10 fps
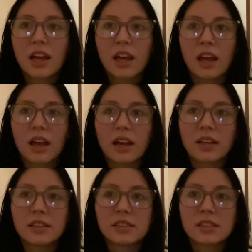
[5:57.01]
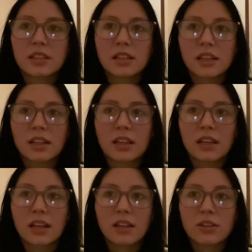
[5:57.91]
and
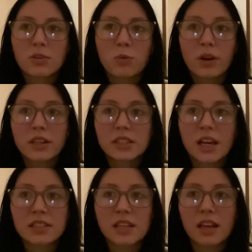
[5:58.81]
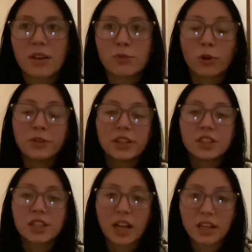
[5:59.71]
it works as a
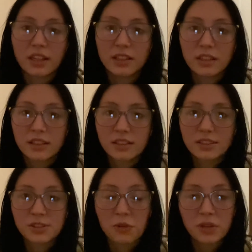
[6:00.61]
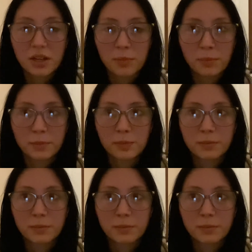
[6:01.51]
voltage-gated sodium